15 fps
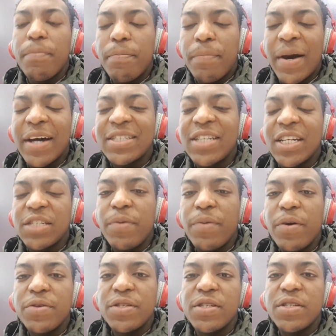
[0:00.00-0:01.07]
past
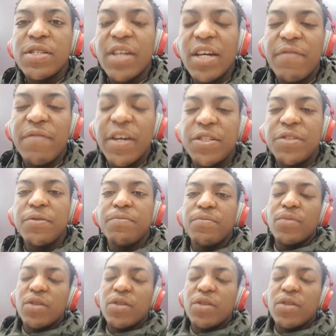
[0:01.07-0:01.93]
experiences can affect you.